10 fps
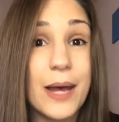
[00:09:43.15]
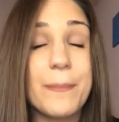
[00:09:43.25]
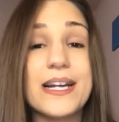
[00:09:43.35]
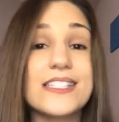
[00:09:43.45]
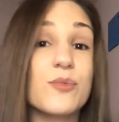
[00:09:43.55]

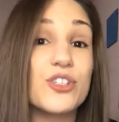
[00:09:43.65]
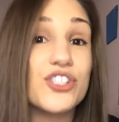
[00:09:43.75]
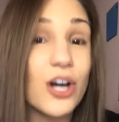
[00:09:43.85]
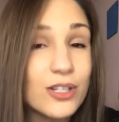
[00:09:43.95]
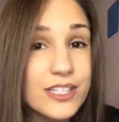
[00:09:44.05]
But as a
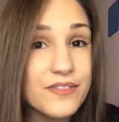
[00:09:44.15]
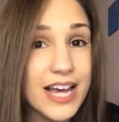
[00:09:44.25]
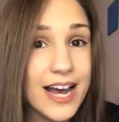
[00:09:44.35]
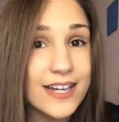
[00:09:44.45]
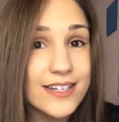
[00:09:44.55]
result of
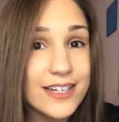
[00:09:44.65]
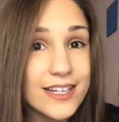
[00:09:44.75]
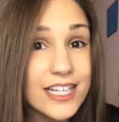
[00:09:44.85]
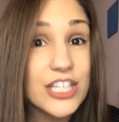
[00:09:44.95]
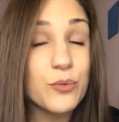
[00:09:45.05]
that,
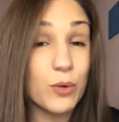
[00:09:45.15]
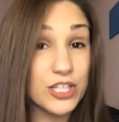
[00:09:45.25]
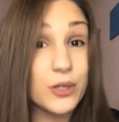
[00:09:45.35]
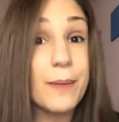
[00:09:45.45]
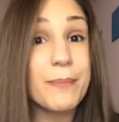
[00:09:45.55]
what
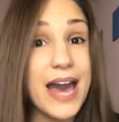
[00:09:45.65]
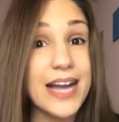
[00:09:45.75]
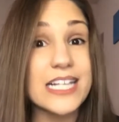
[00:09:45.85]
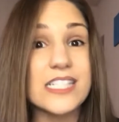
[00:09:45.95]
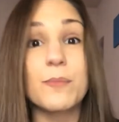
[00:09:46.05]
you get
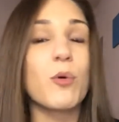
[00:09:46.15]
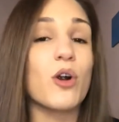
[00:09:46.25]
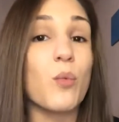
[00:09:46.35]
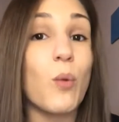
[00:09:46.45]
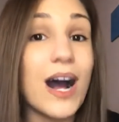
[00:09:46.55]
back is
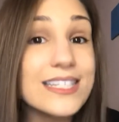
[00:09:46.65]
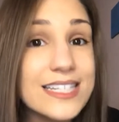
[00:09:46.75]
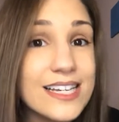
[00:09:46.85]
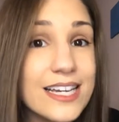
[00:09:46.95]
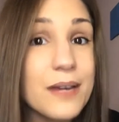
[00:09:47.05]
more
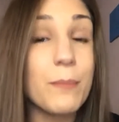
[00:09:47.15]
wanting,